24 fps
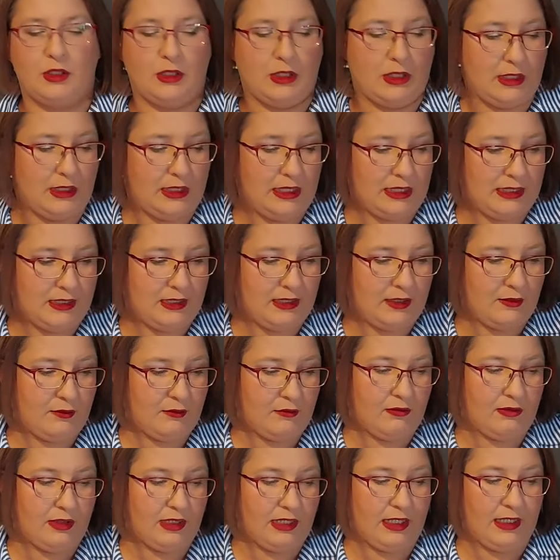It doesn't
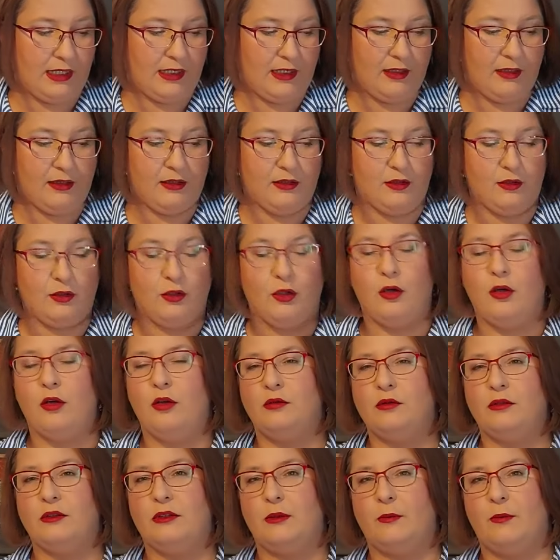look like it
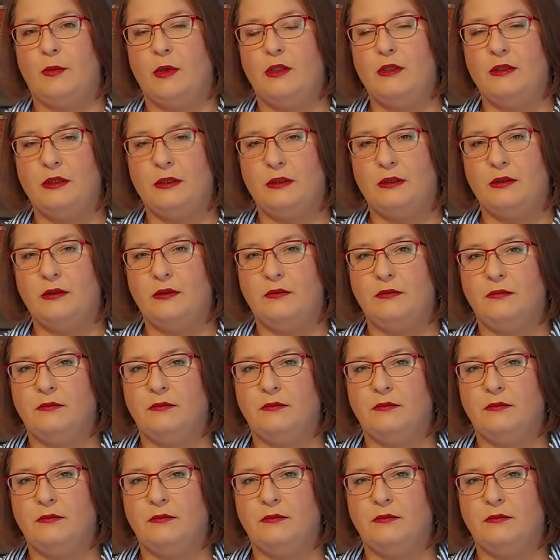on the model,